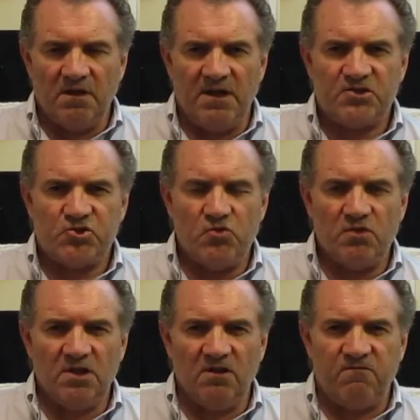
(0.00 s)
let's
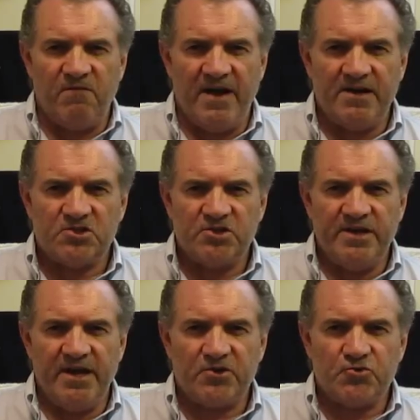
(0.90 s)
do a little
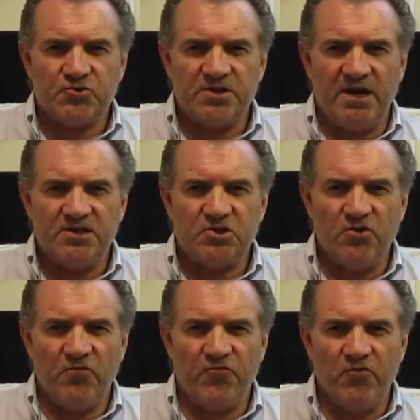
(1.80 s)
fantasy exercise
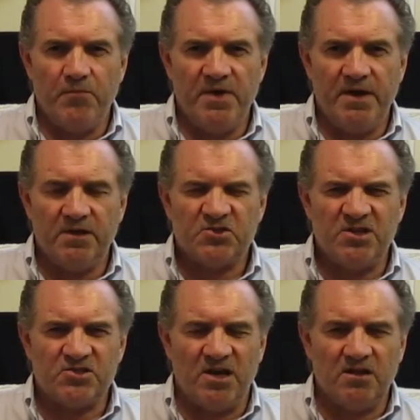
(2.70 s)
here for a minute,
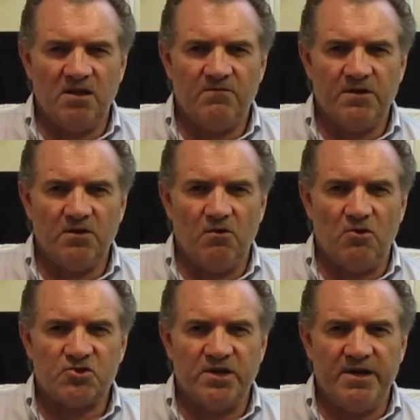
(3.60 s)
since I live in the
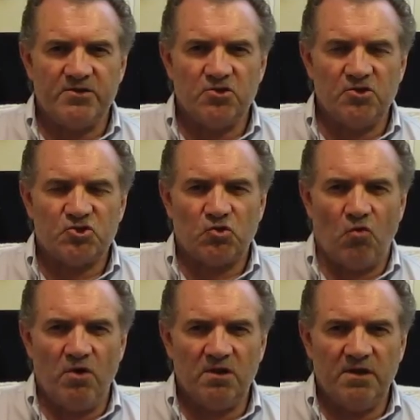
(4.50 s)
Los Angeles
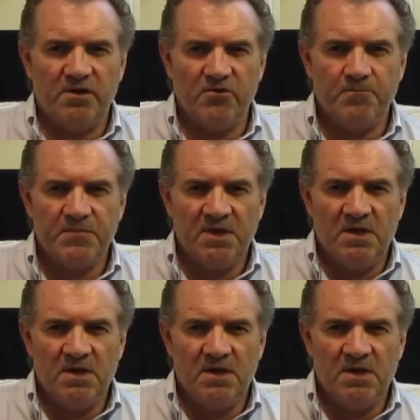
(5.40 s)
toilet here.